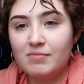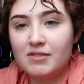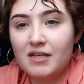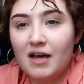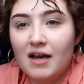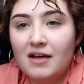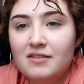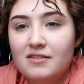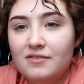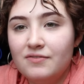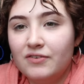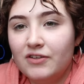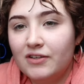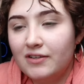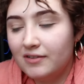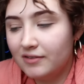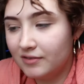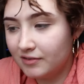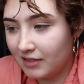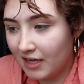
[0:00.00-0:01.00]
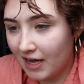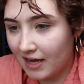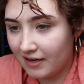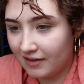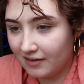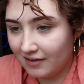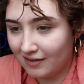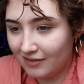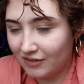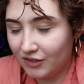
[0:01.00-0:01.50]
I'm starting to feel kind
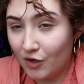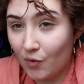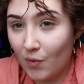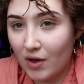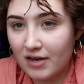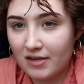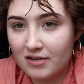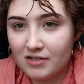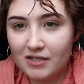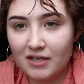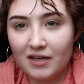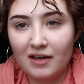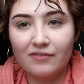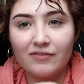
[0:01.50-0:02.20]
of low energy.